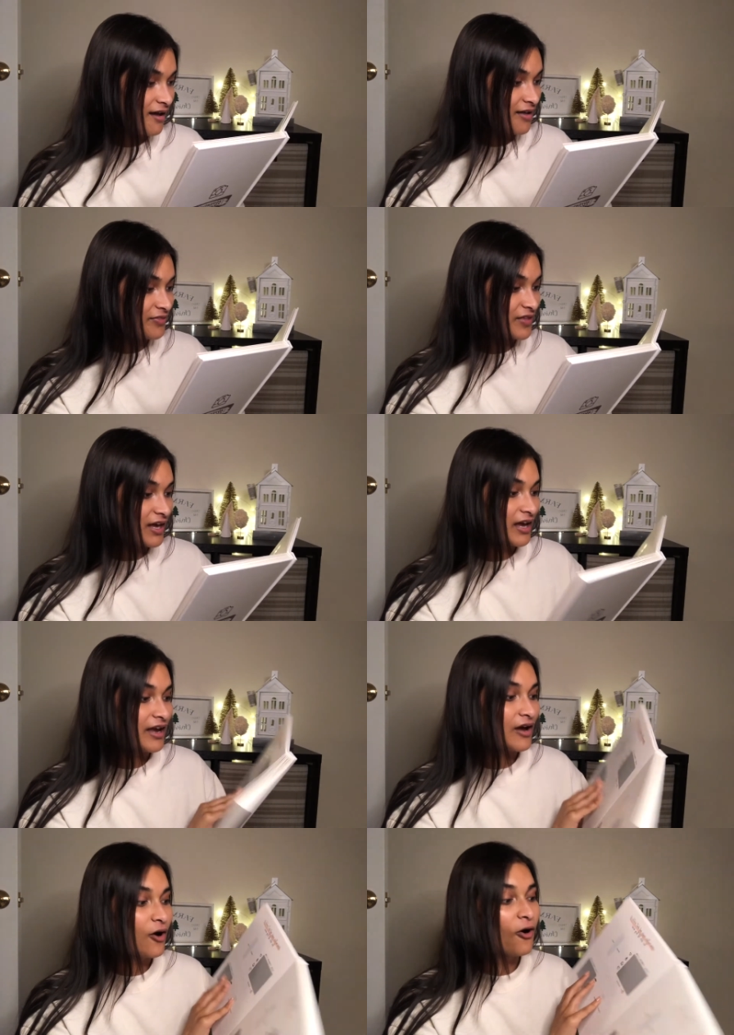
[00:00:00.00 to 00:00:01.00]

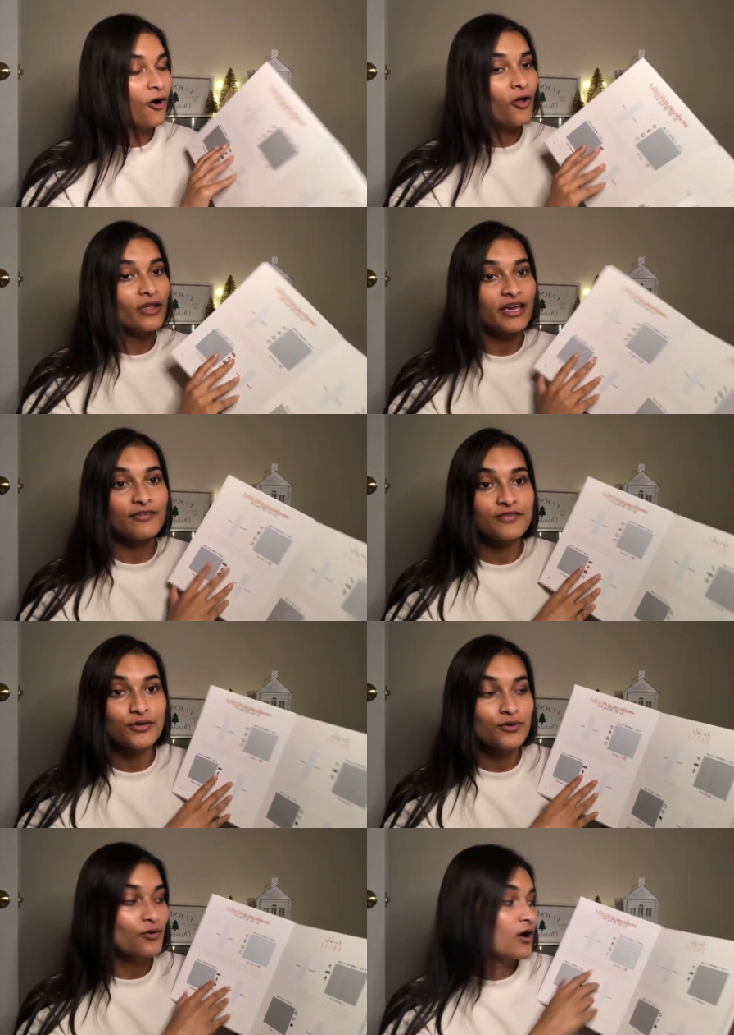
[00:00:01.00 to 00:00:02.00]
They all give
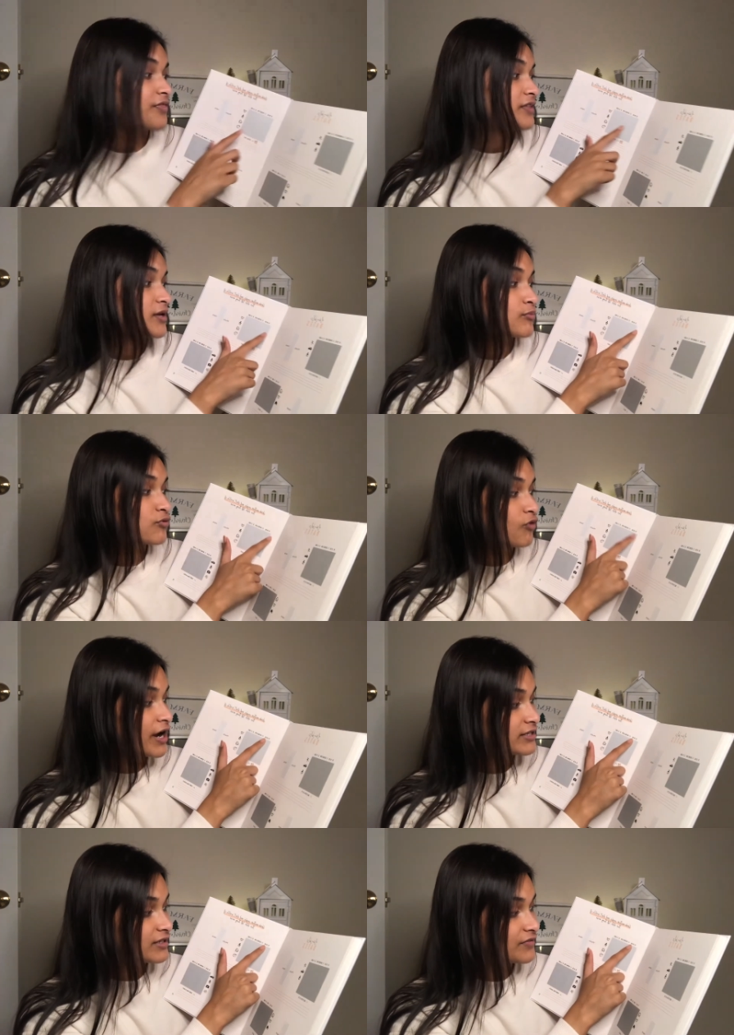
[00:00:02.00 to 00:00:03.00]
you the
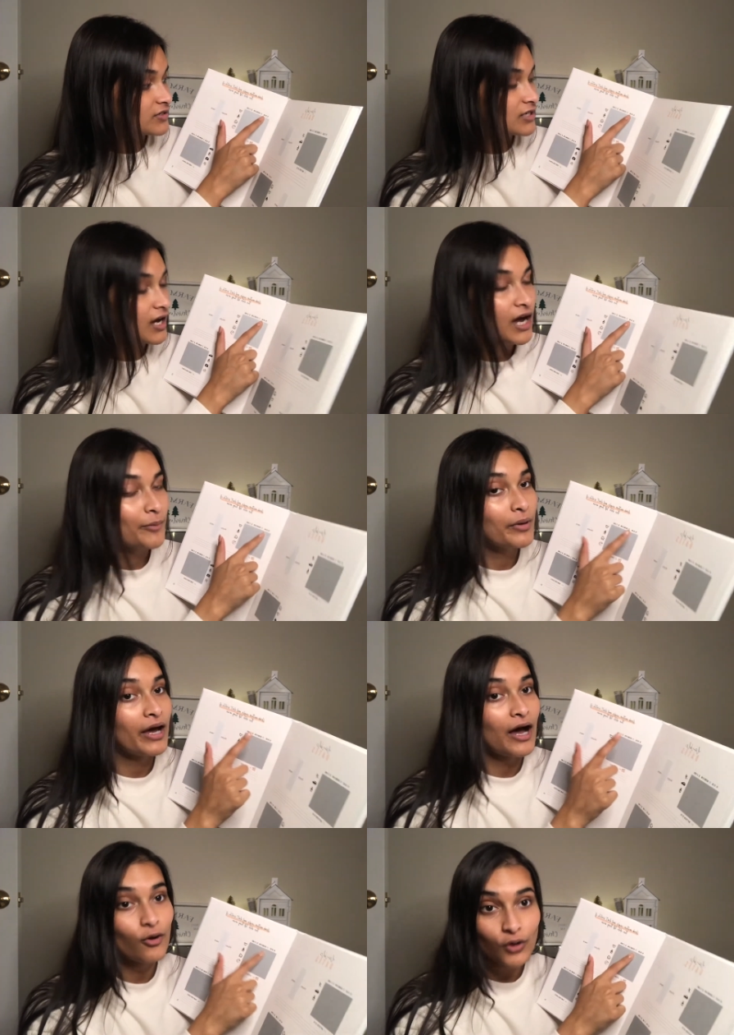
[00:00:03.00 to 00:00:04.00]
price at the top,
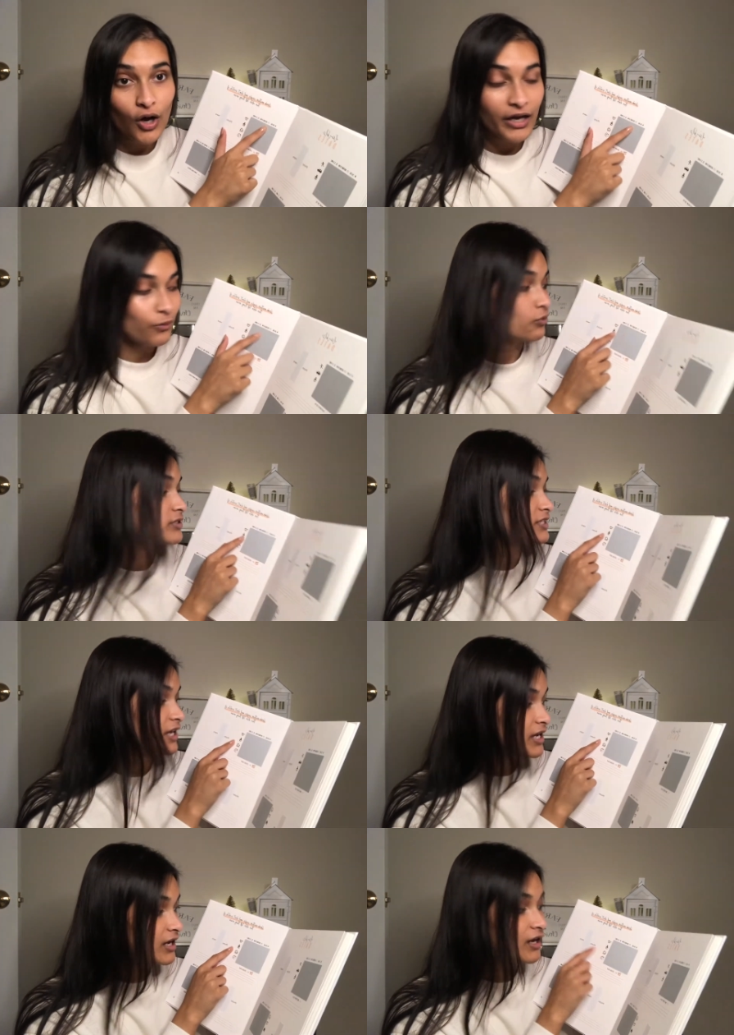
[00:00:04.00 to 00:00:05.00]
how long it will
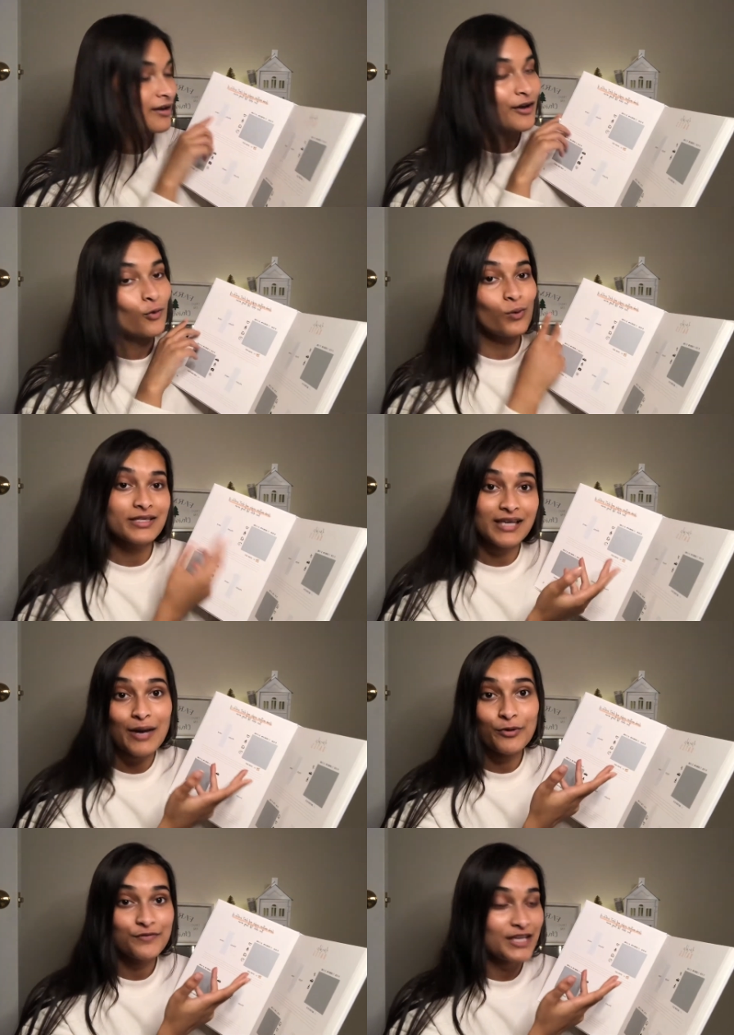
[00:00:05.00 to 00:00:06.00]
take, what time
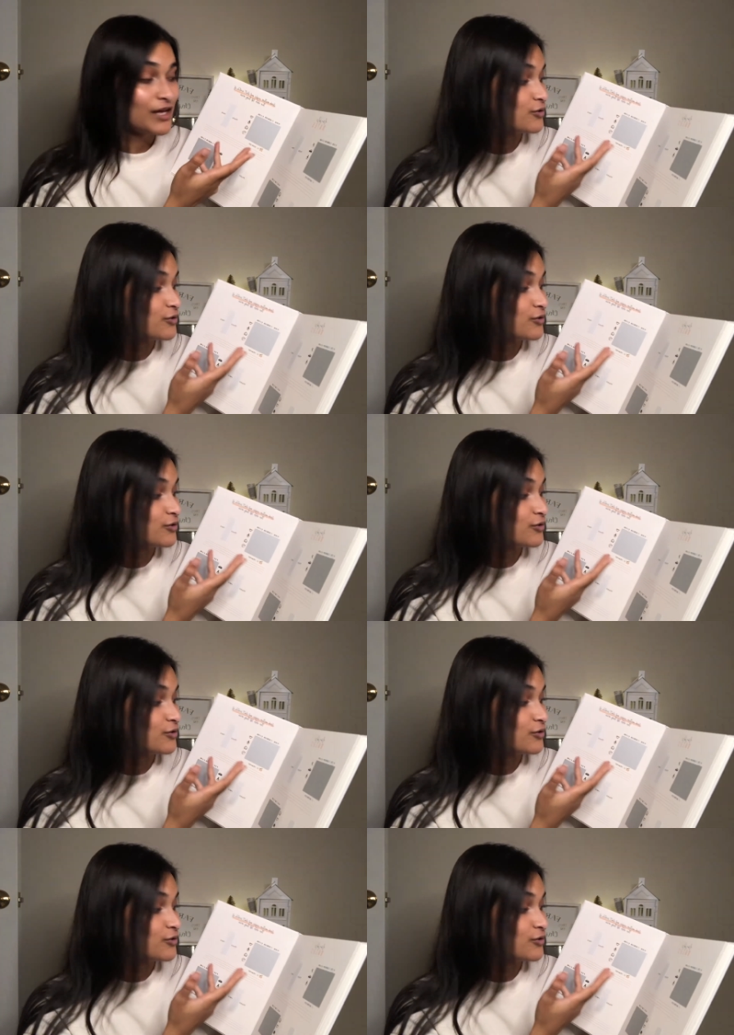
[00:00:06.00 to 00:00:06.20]
of day you